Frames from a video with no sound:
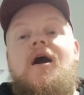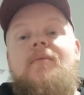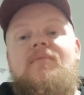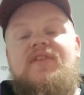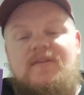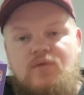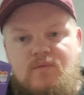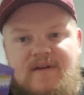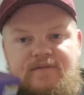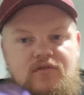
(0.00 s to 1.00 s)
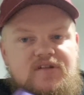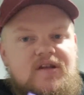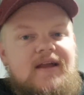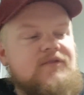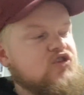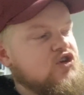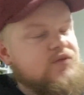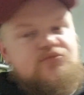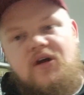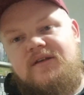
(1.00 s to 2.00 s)
This one went for a slightly
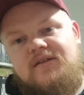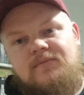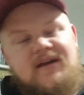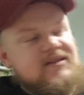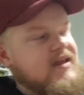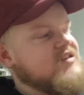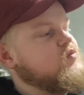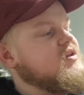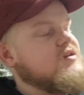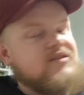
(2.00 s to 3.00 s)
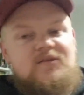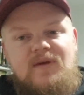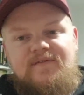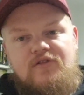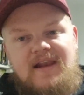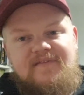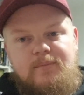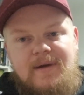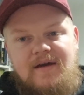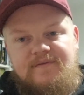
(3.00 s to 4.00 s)
reduced price compared to last week's. This went for
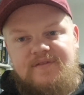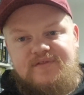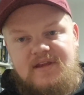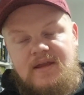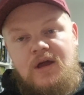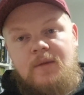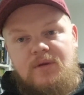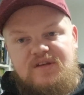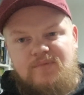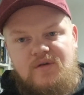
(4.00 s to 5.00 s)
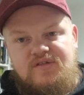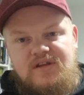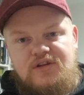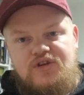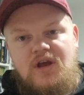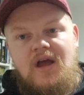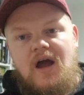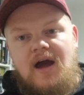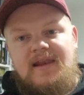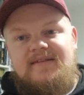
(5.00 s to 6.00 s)
£11.50 plus postage.
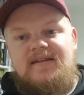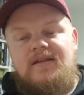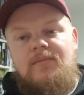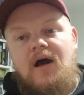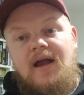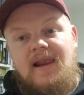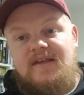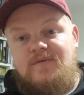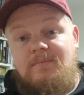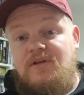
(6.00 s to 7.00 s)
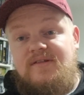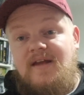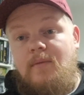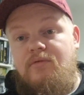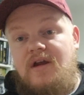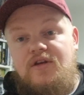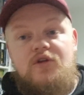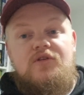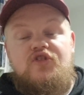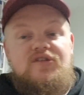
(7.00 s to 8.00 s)
I listed them higher last week because they're brand
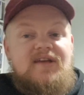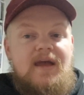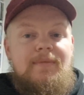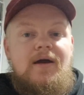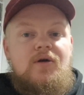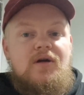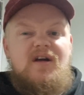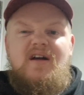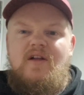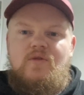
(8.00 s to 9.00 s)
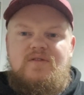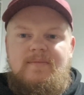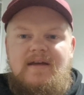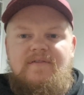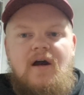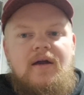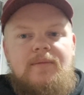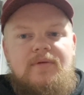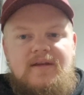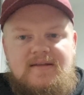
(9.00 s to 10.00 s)
new and just came out, and there was a bit of
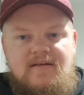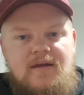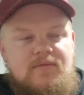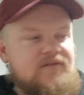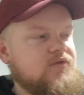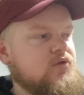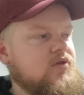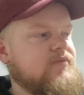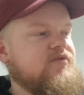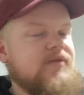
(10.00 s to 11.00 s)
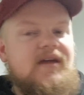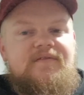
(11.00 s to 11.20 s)
hype and excitement for them from their